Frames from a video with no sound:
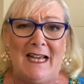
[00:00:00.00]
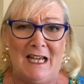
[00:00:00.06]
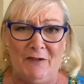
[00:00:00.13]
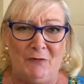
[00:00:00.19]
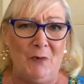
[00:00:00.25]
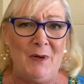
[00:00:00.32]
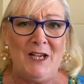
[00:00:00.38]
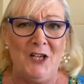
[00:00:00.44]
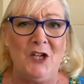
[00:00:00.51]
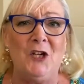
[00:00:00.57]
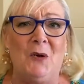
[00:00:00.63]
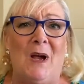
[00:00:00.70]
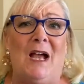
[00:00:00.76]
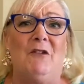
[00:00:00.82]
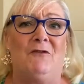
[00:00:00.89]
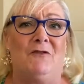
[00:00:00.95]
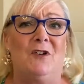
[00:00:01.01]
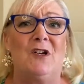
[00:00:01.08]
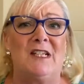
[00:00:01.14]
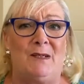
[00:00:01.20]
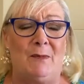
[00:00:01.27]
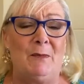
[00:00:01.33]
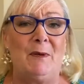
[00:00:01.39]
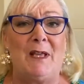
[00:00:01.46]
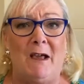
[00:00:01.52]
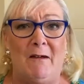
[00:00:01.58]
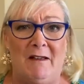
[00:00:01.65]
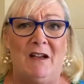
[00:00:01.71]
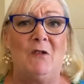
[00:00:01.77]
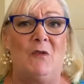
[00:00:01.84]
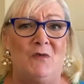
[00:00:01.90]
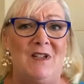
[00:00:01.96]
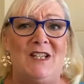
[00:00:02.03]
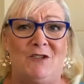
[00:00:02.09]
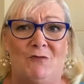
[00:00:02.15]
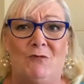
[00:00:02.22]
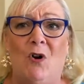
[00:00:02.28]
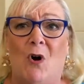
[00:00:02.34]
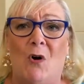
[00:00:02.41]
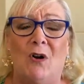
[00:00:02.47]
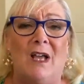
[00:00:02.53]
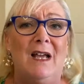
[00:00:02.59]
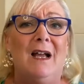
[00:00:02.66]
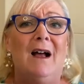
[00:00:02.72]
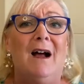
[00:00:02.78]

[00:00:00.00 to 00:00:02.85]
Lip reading: If we knew how fast we were going on this rock,